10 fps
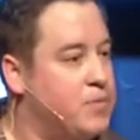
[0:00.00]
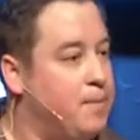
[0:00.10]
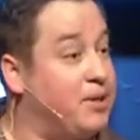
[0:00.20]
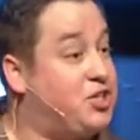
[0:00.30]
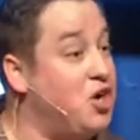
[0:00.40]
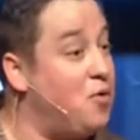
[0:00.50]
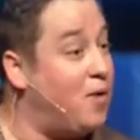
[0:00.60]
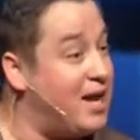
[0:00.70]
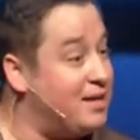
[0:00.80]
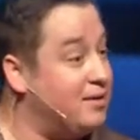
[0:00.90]
But you know
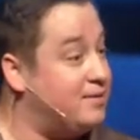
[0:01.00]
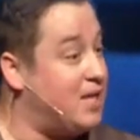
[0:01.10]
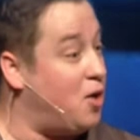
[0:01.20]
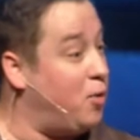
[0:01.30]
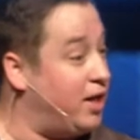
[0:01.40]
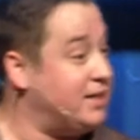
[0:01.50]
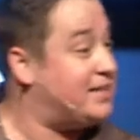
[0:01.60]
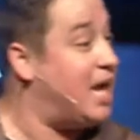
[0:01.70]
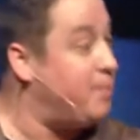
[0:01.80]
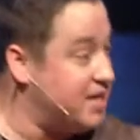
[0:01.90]
what? They're willing to
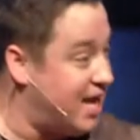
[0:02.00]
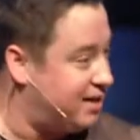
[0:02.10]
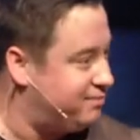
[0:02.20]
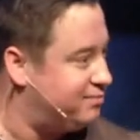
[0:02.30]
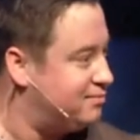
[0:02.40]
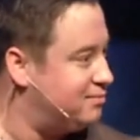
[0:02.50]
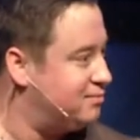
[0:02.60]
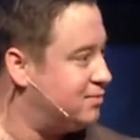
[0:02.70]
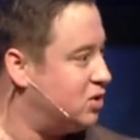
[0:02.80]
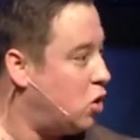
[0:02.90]
tell me that,
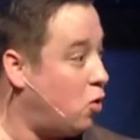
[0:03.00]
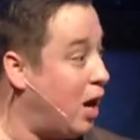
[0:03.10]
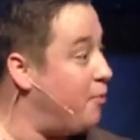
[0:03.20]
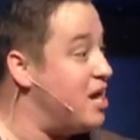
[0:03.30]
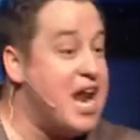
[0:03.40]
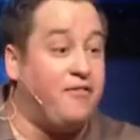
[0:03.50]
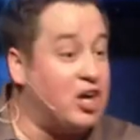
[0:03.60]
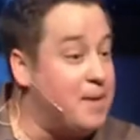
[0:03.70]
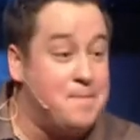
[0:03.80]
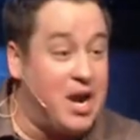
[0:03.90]
or I would never
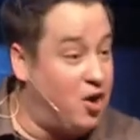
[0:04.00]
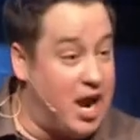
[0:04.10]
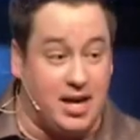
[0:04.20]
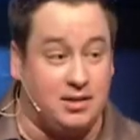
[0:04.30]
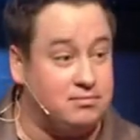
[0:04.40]
get better at it.